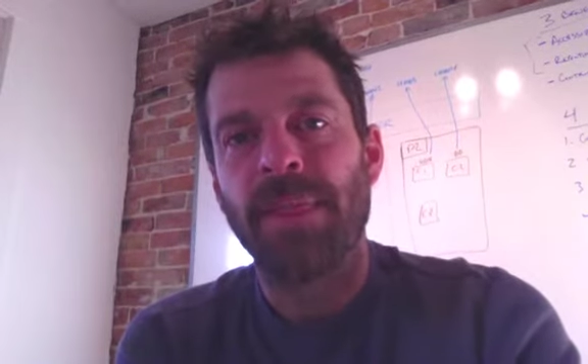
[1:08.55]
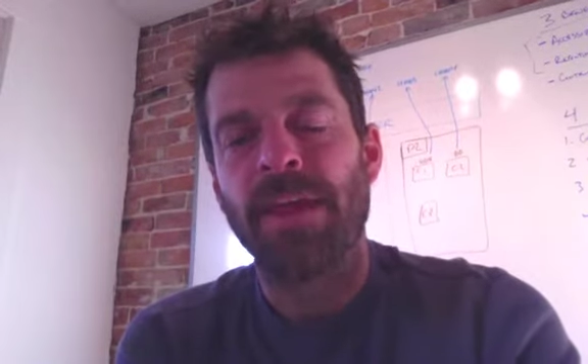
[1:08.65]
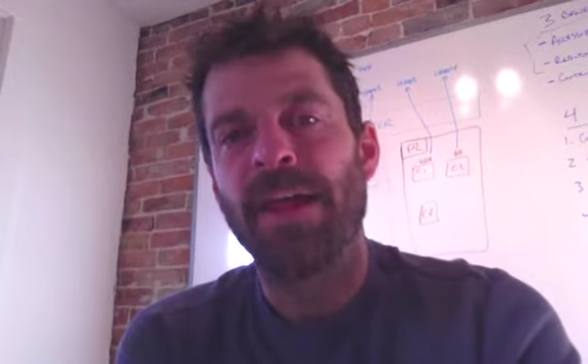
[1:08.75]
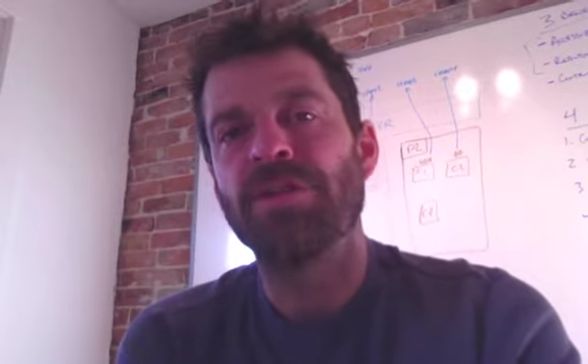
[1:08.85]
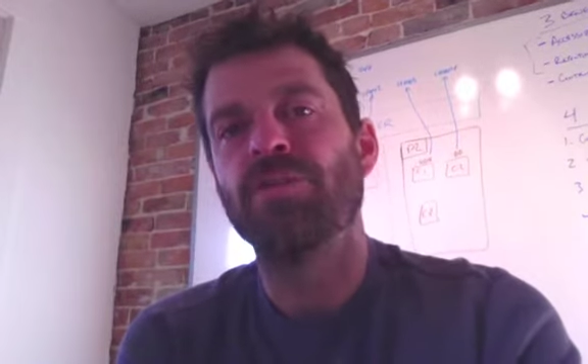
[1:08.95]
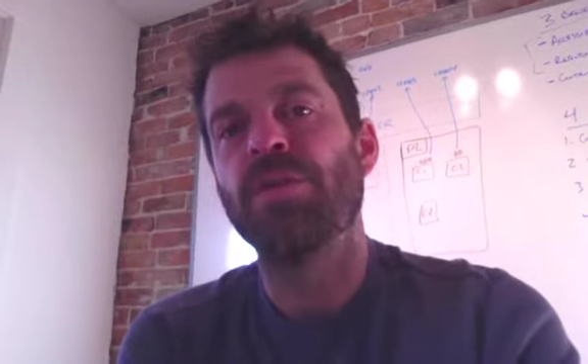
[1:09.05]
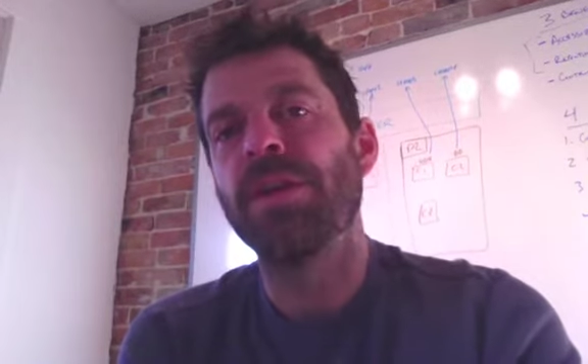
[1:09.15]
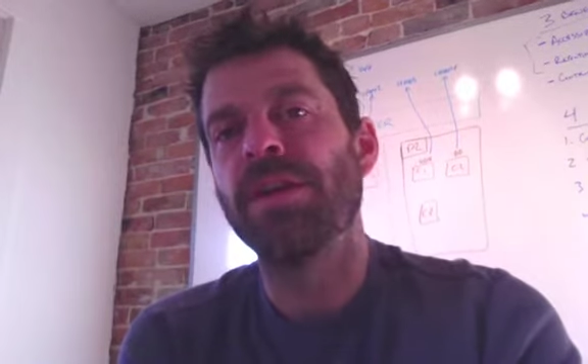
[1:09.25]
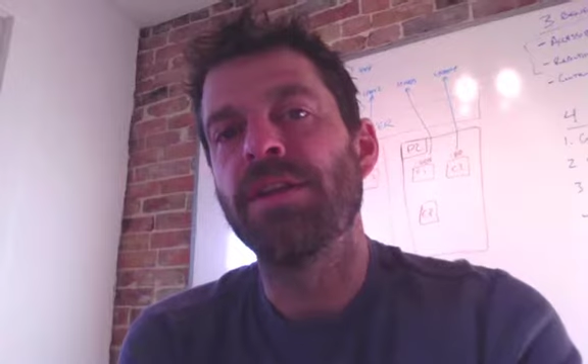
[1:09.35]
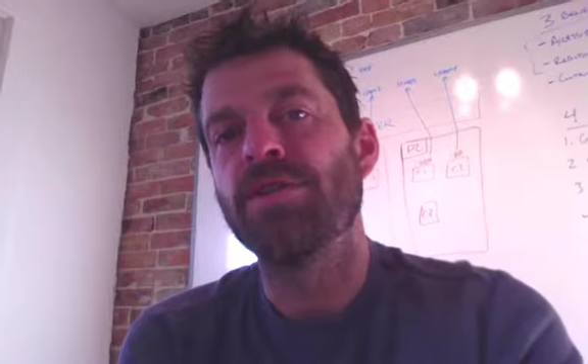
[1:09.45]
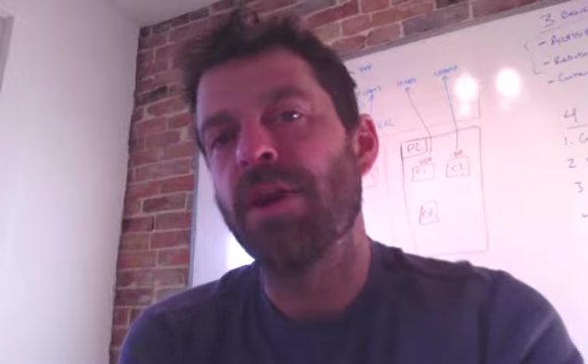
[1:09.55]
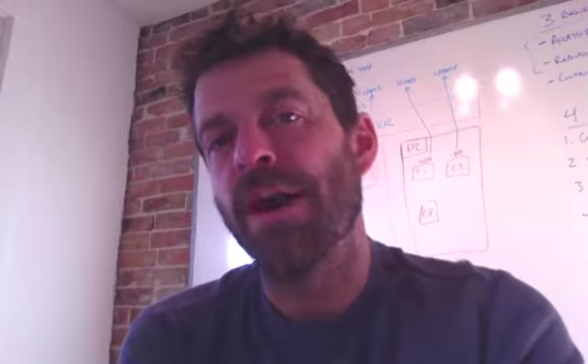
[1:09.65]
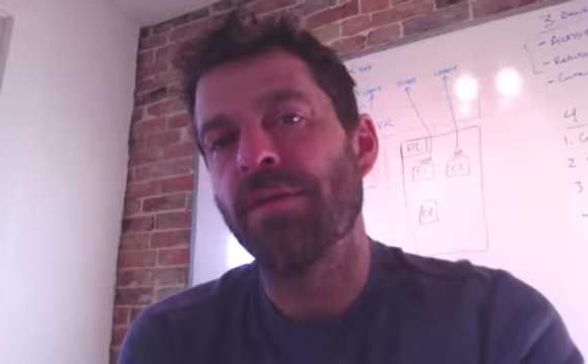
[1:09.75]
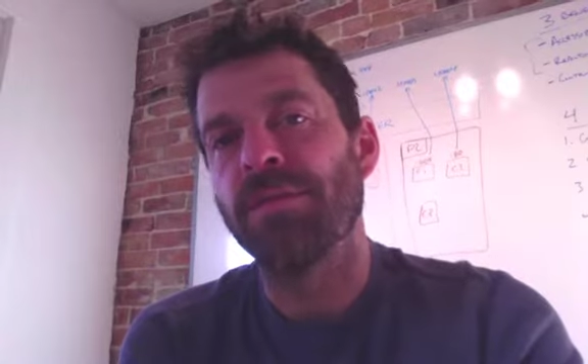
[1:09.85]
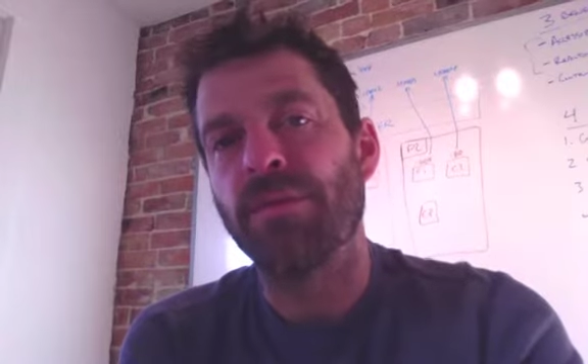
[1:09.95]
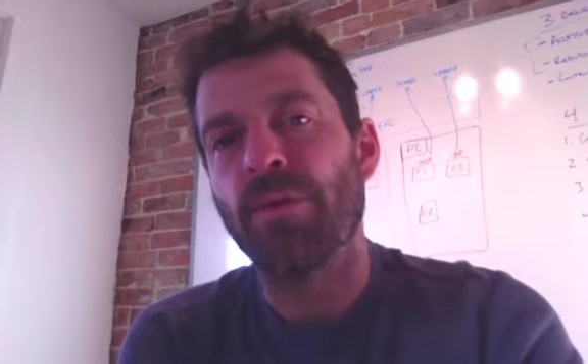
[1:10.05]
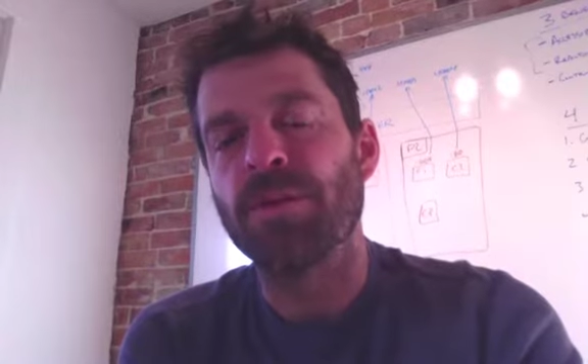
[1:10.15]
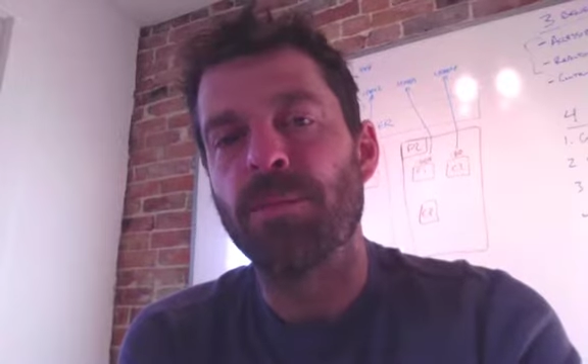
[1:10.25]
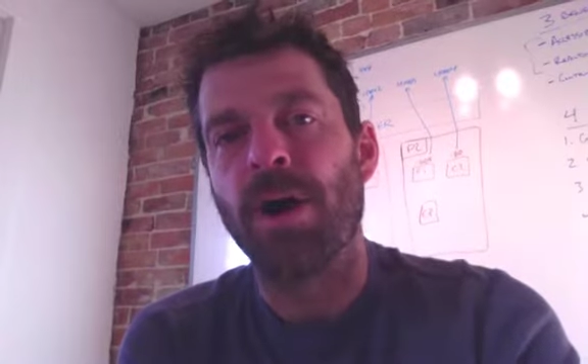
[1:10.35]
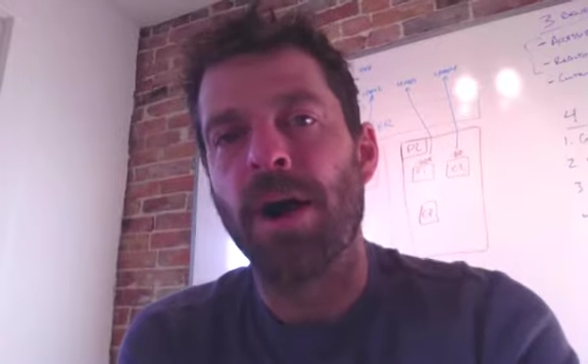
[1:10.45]
And that's really the driving force
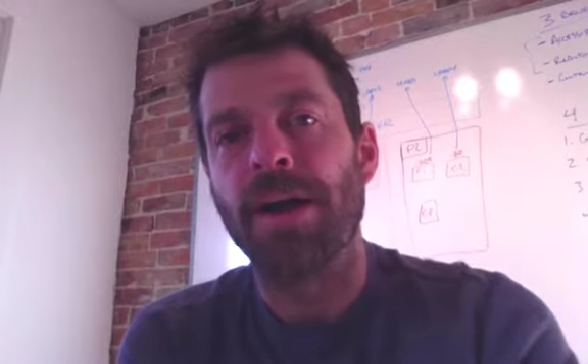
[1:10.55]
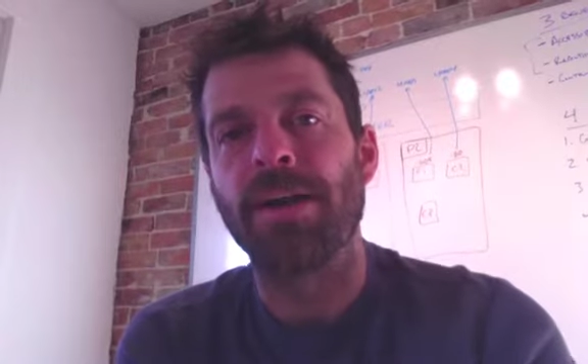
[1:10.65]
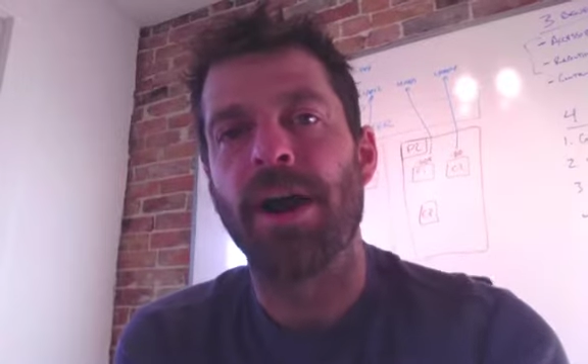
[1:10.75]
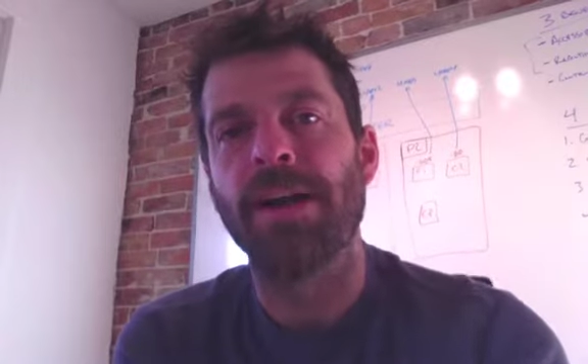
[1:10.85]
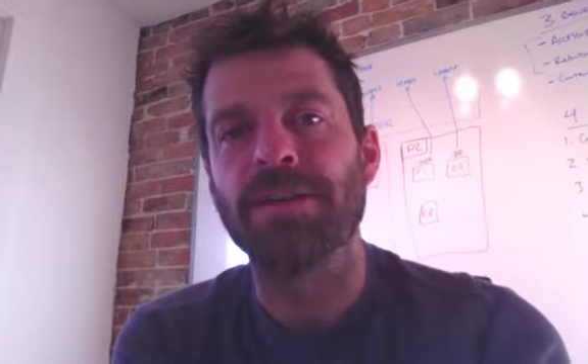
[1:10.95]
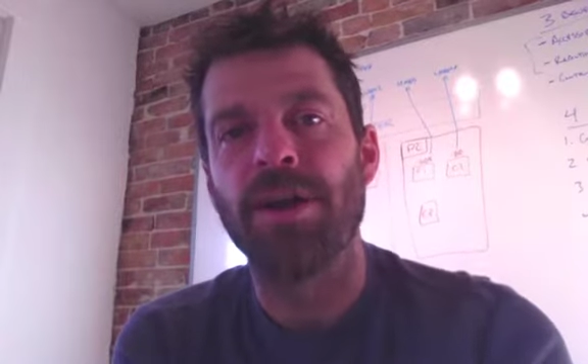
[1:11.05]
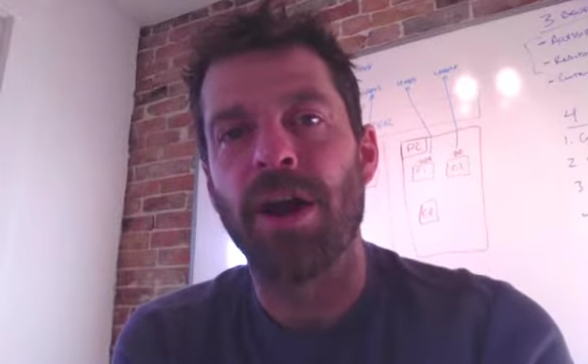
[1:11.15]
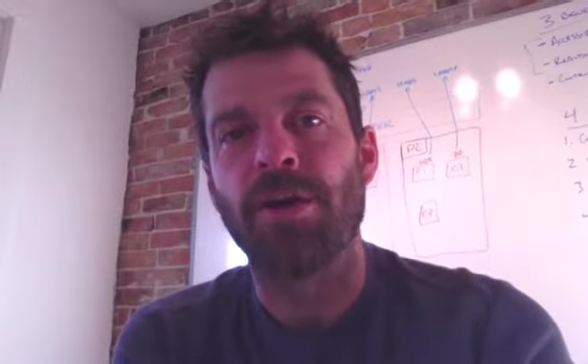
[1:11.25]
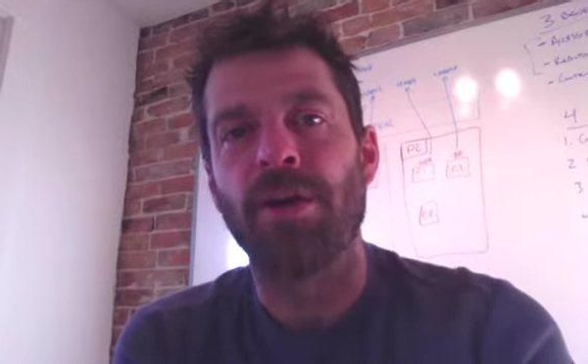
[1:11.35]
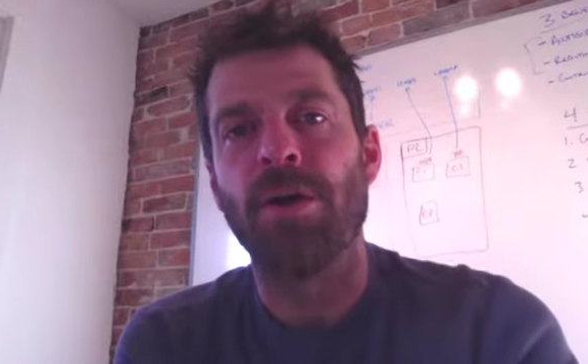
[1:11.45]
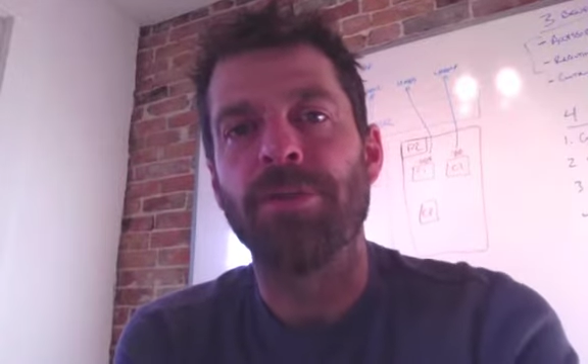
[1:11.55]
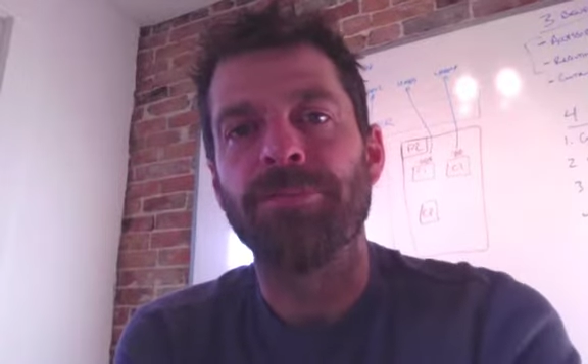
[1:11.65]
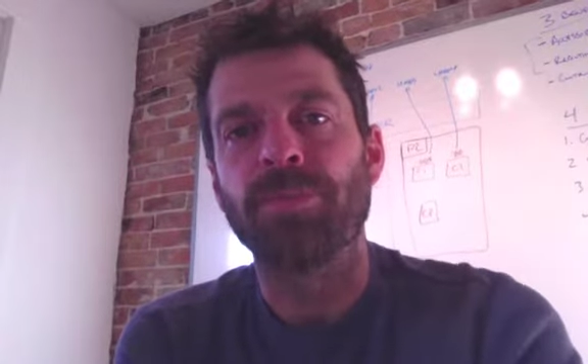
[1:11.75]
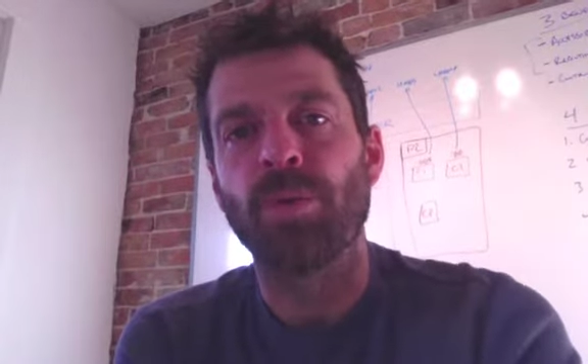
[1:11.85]
behind Guides.co.